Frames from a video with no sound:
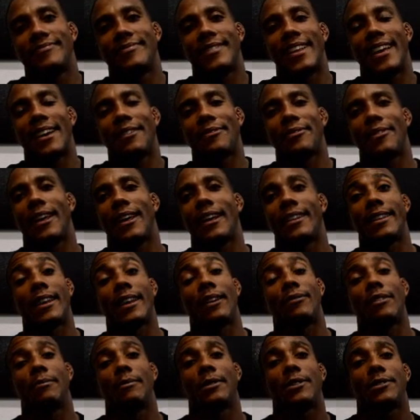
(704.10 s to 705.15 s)
Definitely. I
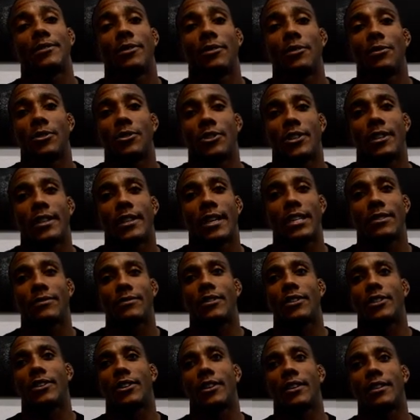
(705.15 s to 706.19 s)
definitely miss the ocean, that's for
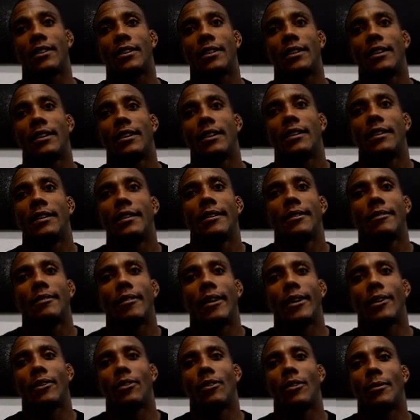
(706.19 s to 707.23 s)
sure. When
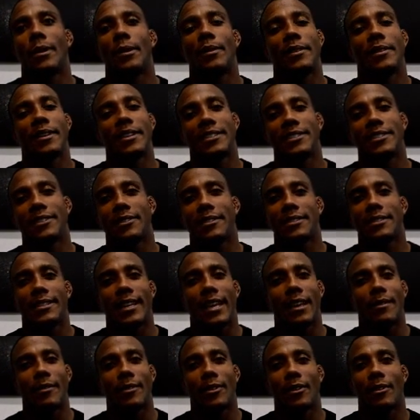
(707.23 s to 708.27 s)
I go home, everything's still the
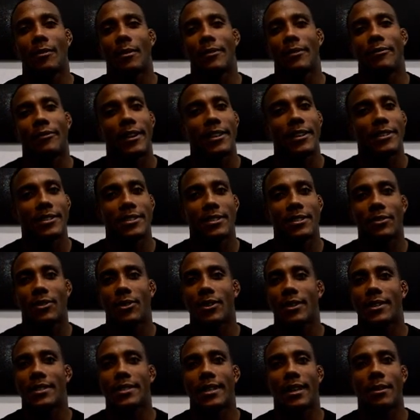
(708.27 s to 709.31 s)
same. You know, all my friends are still
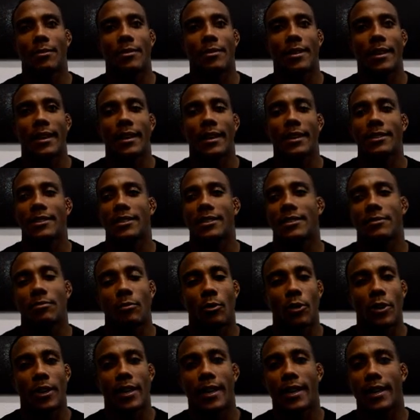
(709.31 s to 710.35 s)
doing the same thing, just
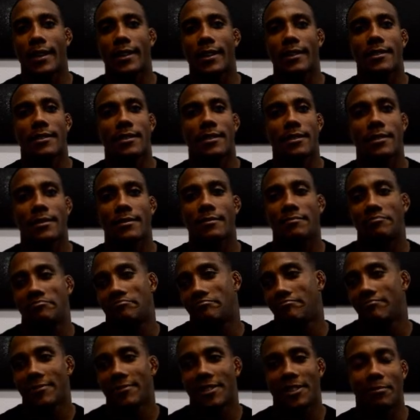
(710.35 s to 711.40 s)
more kids.
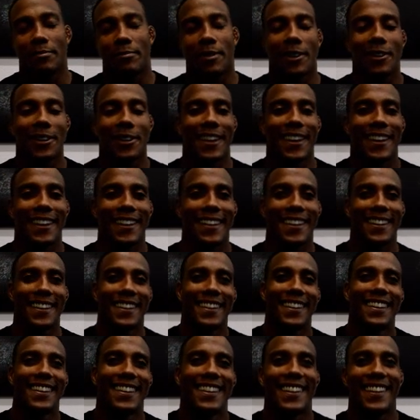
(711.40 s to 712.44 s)
That's about
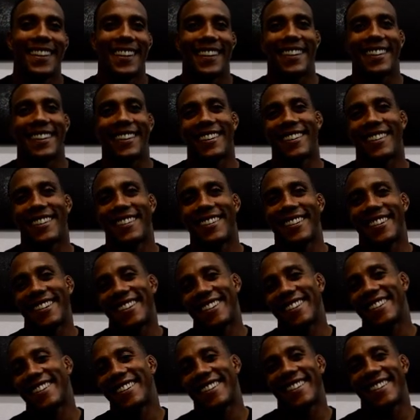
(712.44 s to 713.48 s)
it.
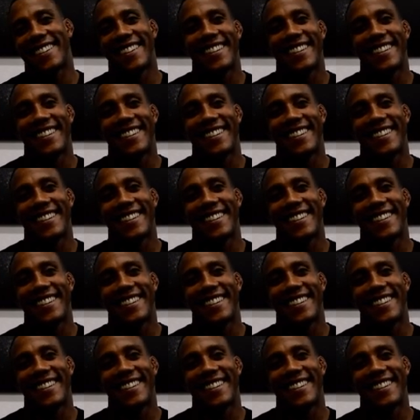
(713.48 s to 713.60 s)
Yeah.